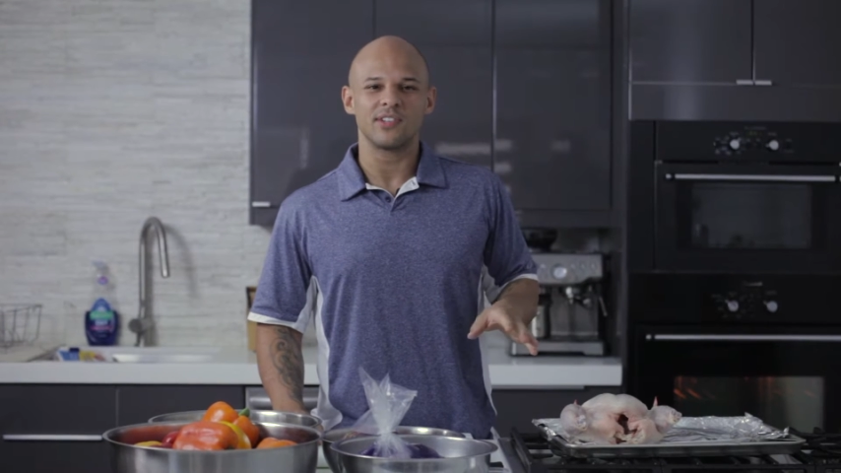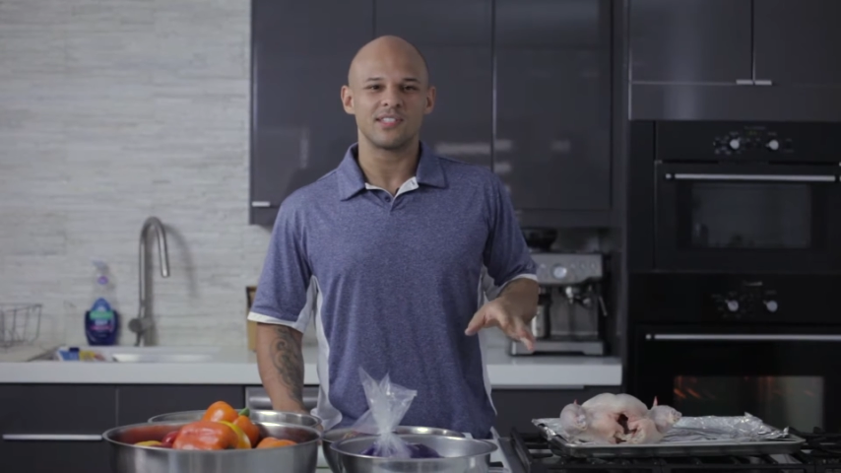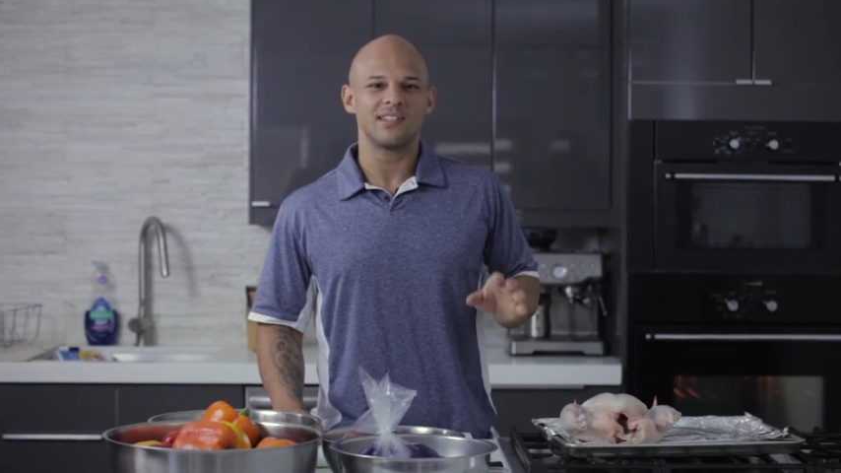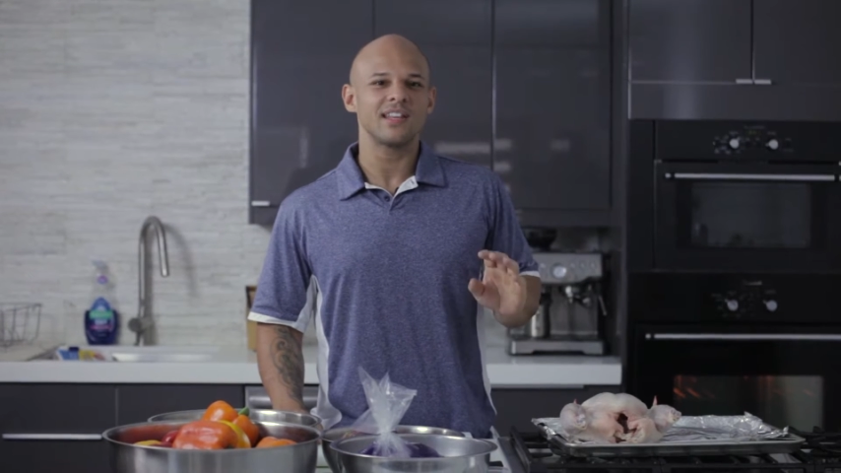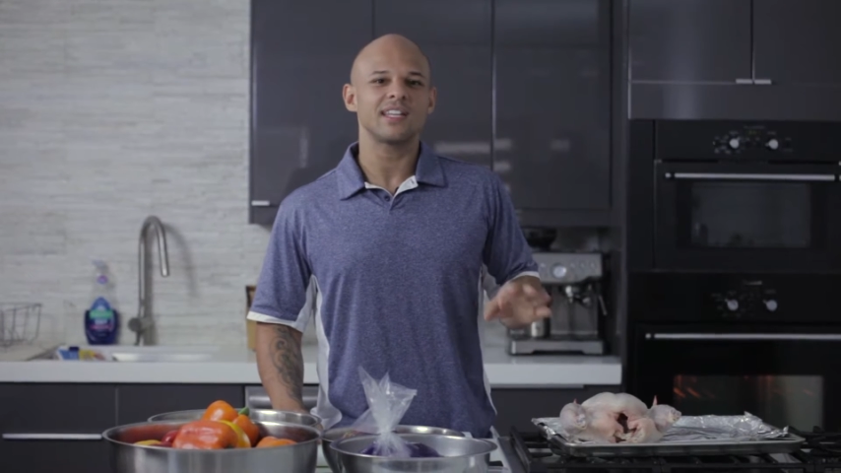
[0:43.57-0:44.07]

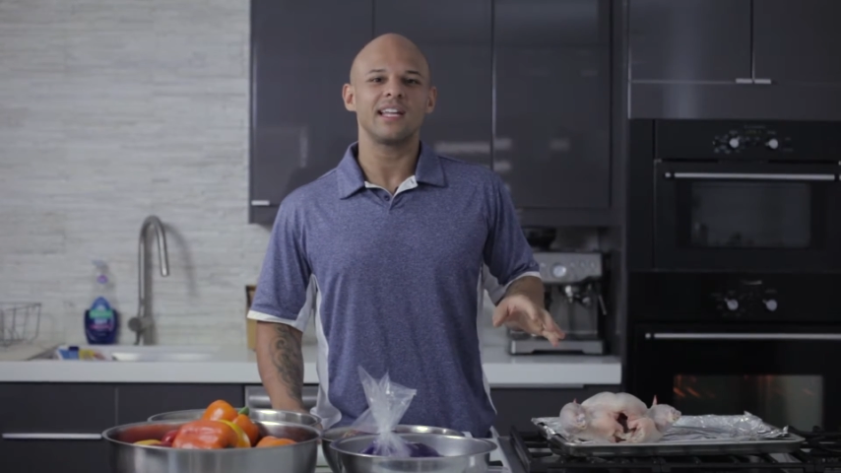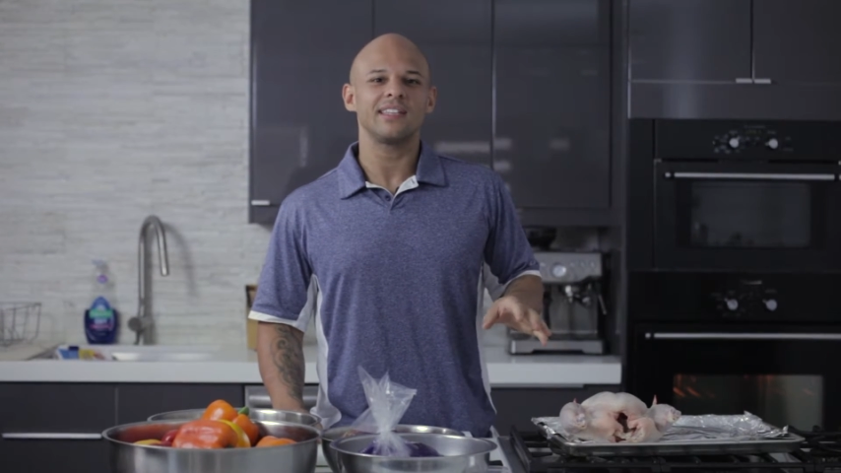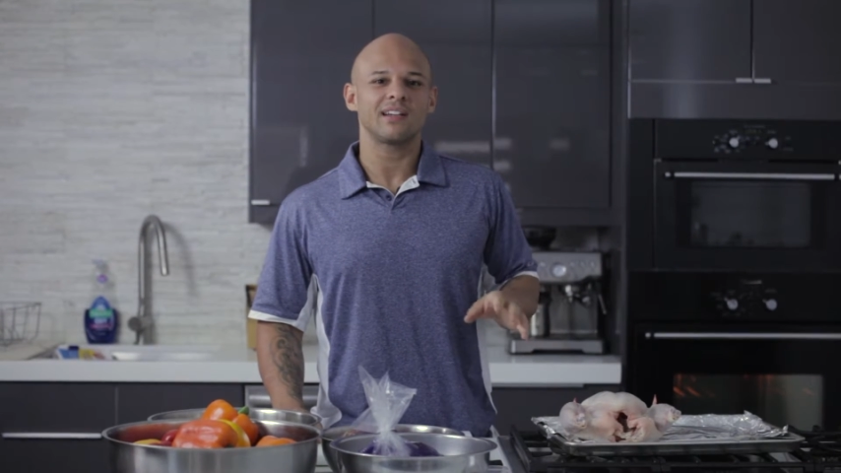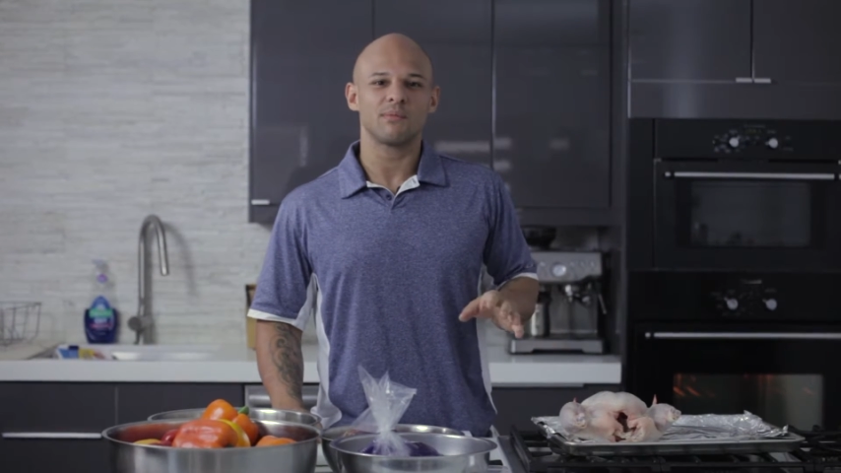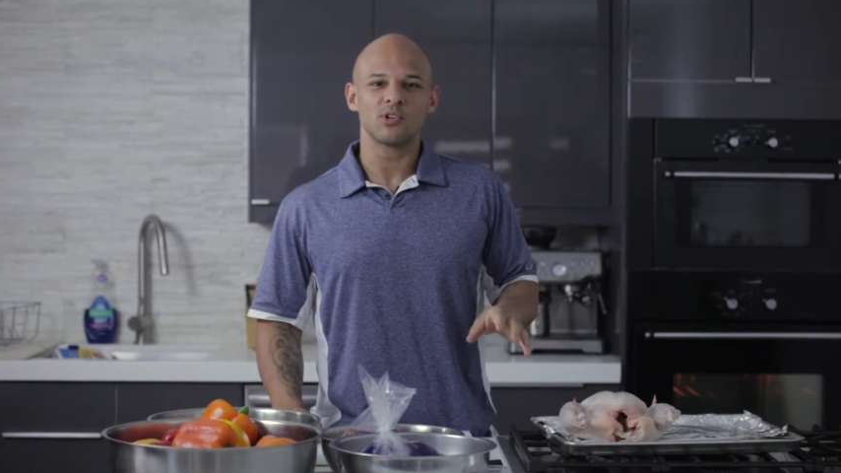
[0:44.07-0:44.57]
It's nothing like
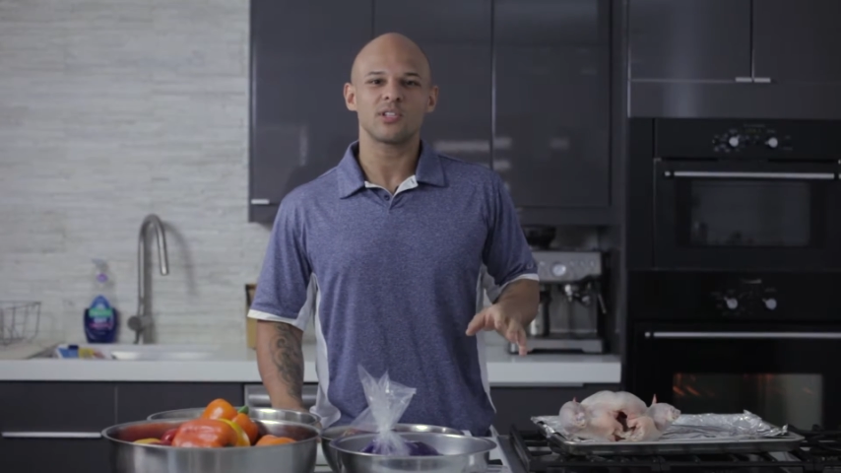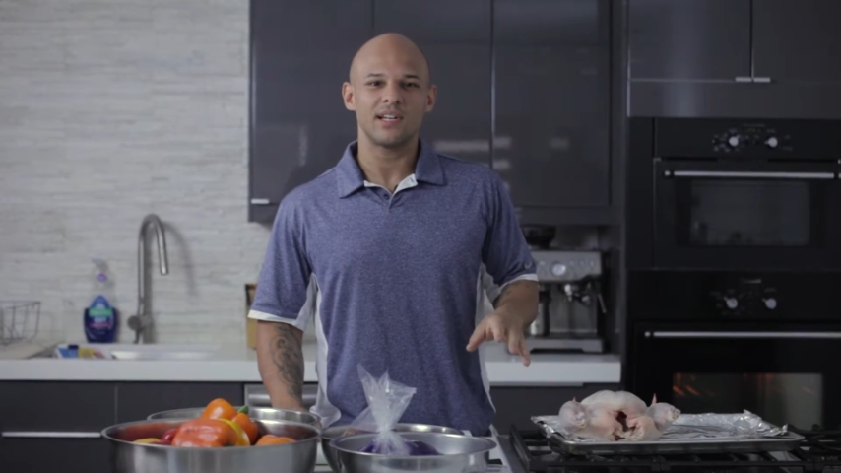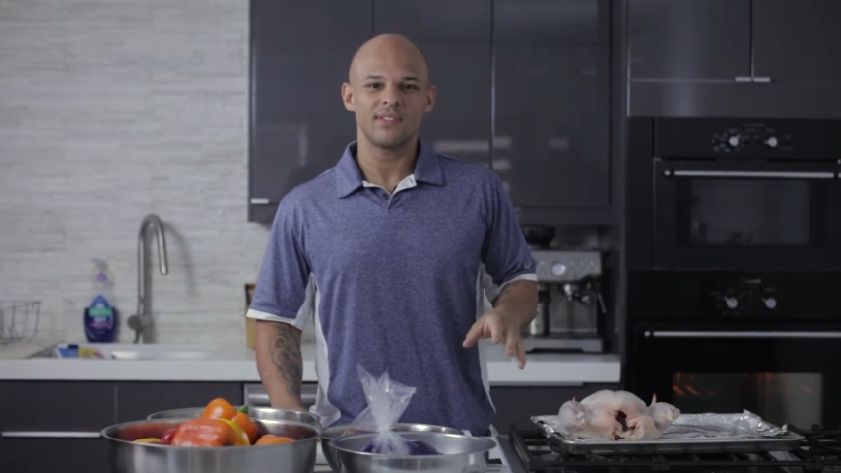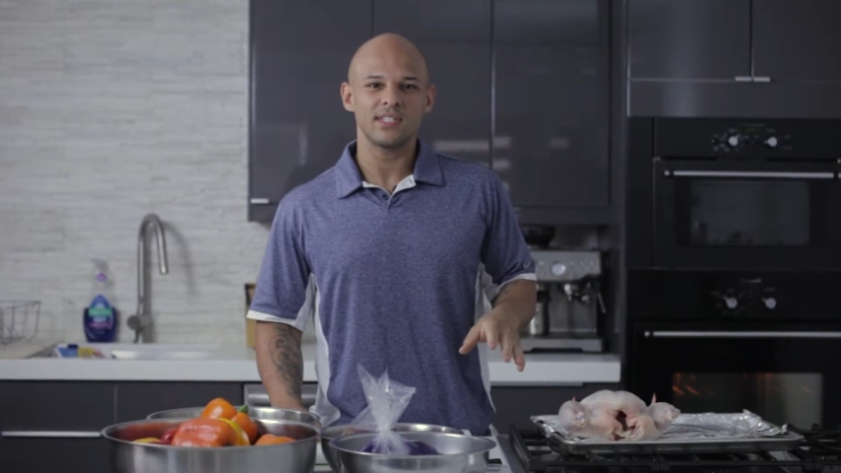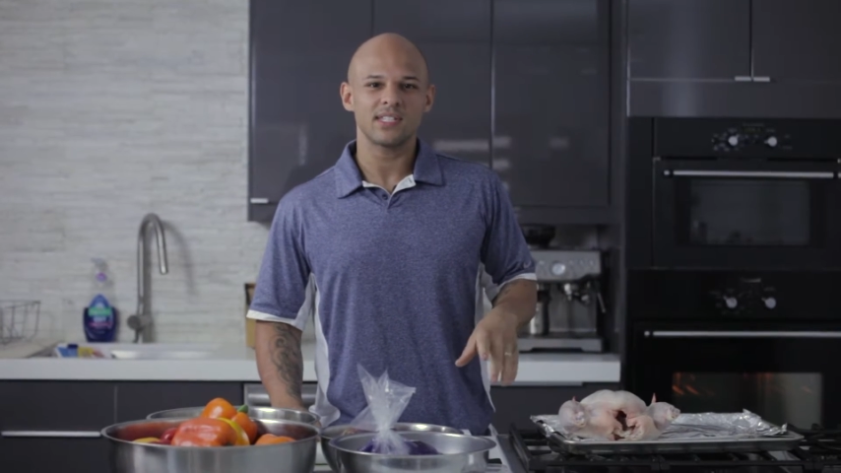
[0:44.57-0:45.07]
the commercial
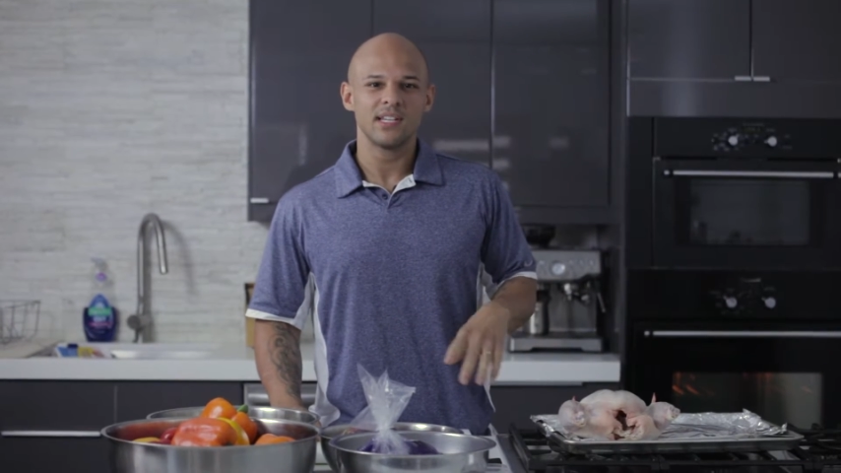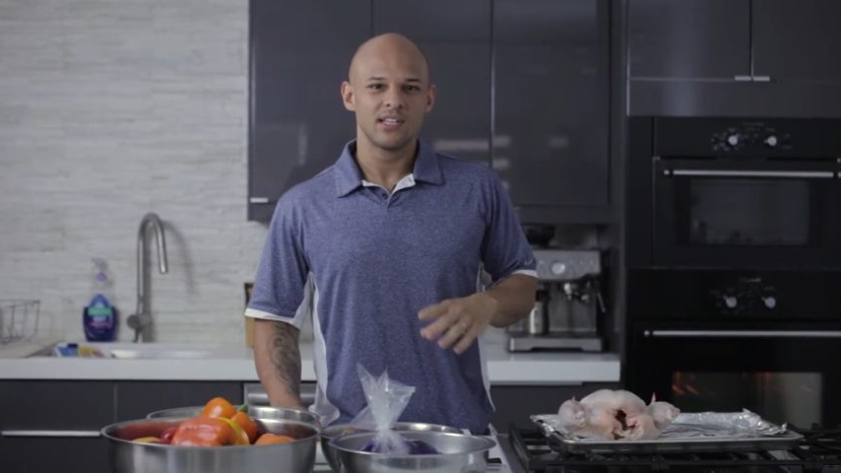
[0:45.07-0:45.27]
ovens,